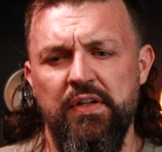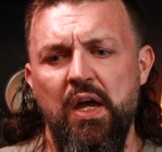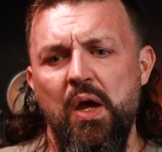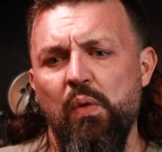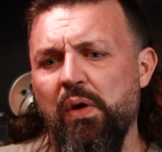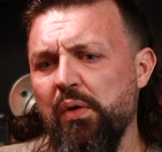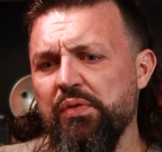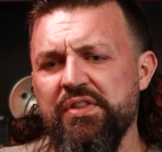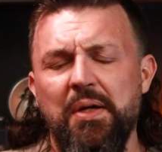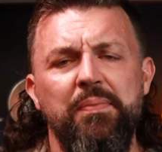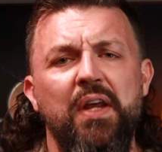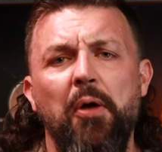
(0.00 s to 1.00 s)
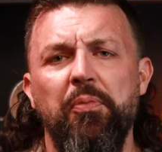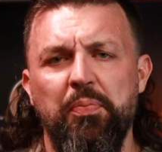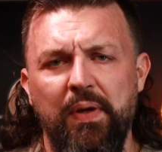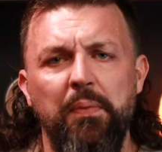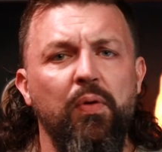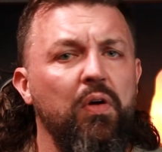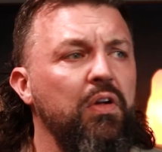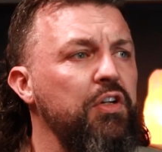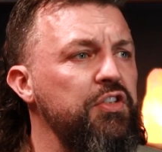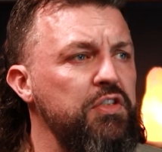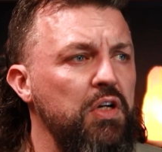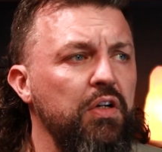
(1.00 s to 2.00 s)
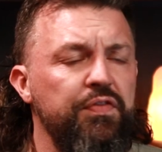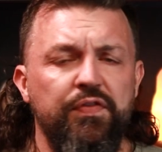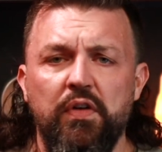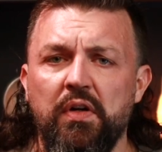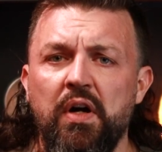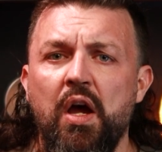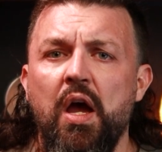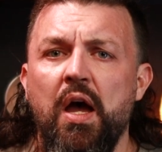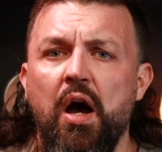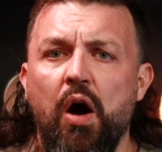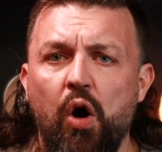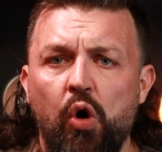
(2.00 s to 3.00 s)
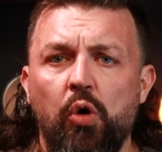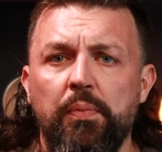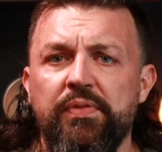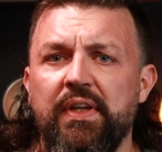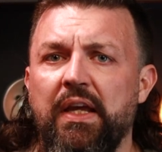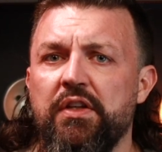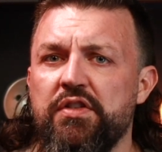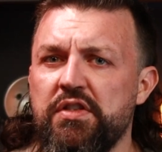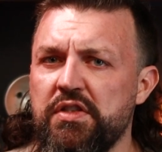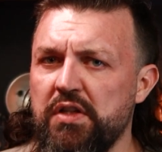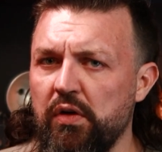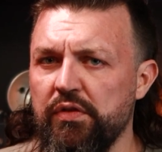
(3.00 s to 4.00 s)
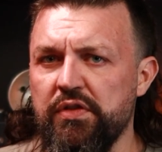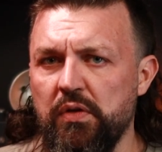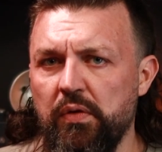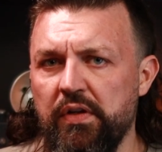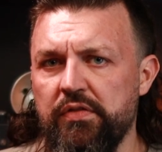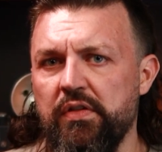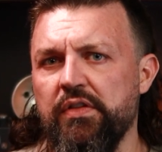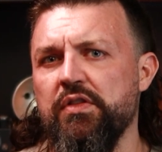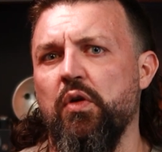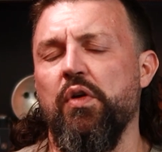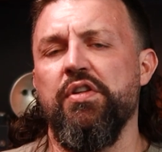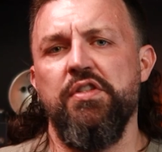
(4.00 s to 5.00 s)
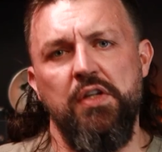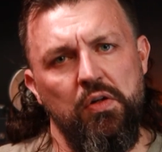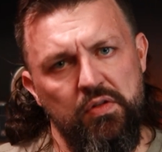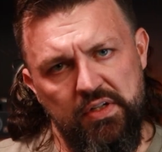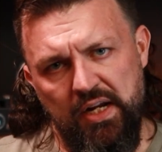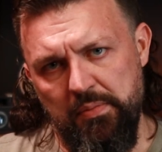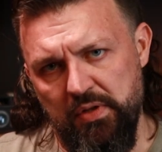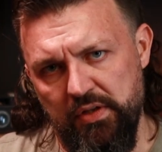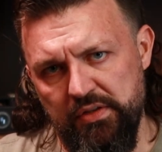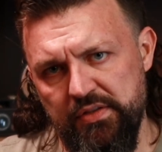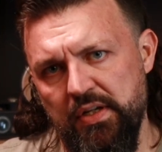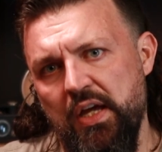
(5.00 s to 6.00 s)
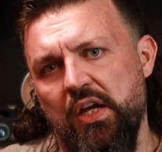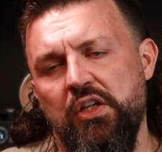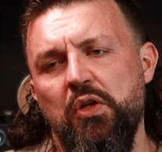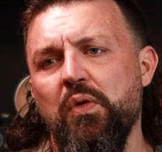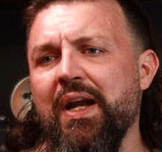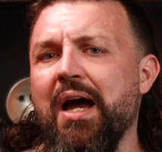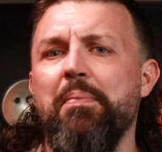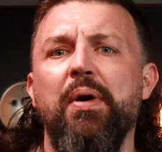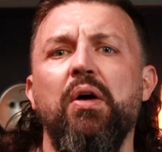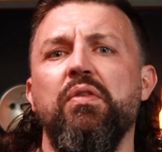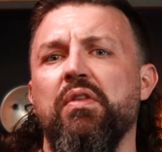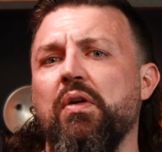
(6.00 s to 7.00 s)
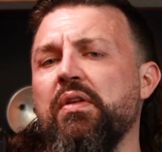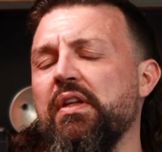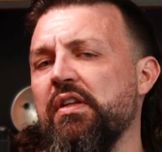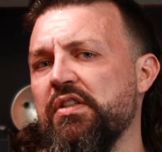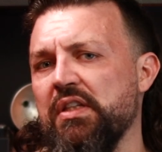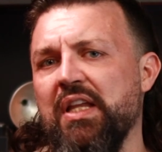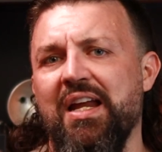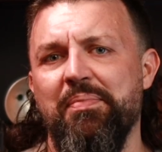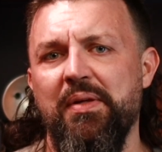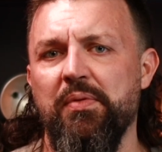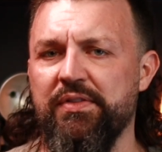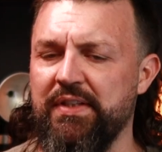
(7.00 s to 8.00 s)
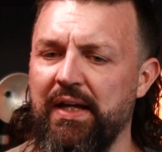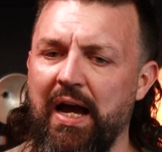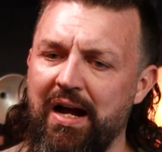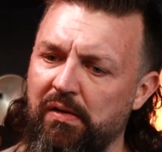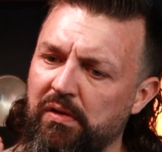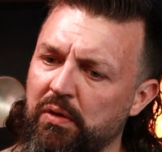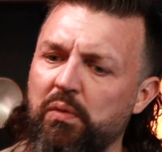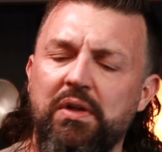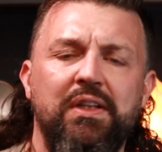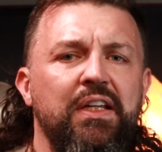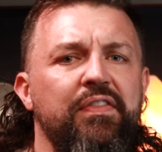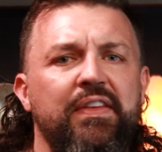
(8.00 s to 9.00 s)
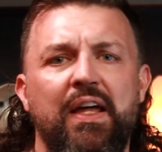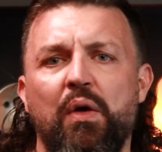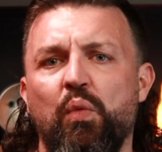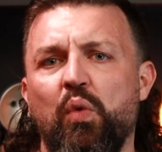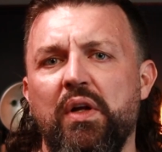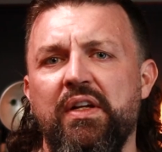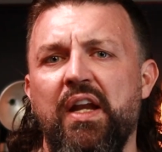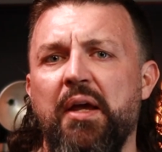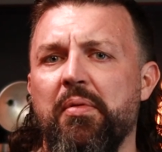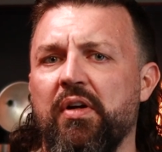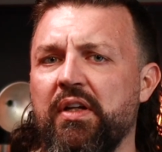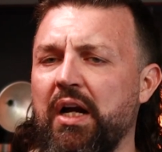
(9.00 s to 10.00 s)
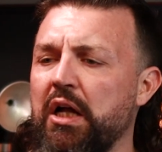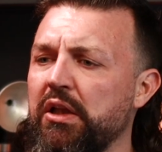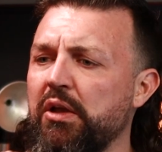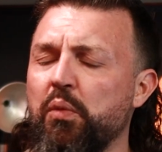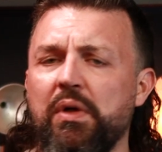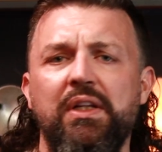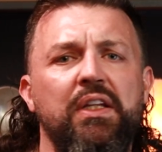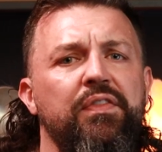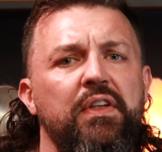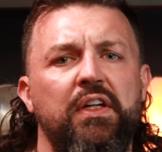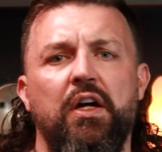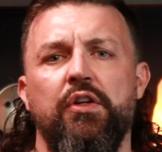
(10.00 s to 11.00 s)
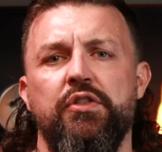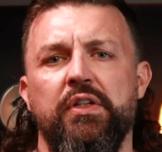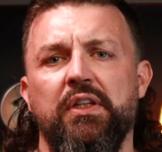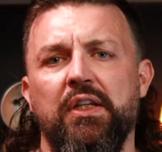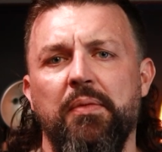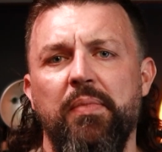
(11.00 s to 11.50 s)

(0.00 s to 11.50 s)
Well, sometimes people are going to search for homes in certain school districts or certain neighborhoods. You and I both know that there's a lot of people that say, I only want to live in that one neighborhood. I only want to live in the country club.